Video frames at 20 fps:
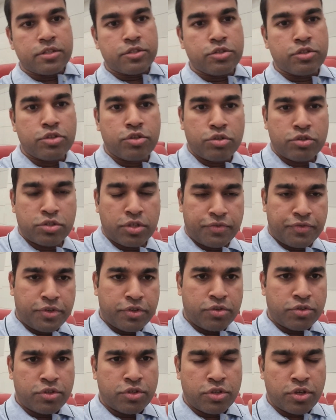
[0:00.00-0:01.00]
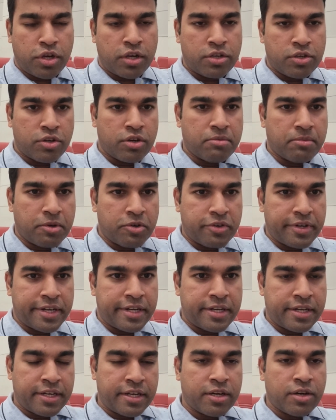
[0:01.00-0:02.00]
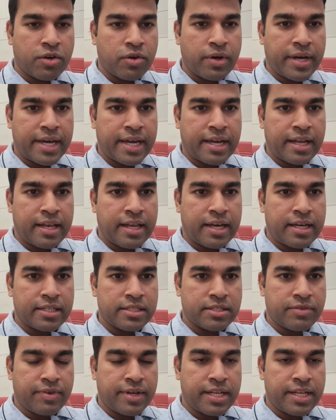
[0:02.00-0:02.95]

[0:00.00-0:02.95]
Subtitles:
so those of you who do not know about Indigo Airlines,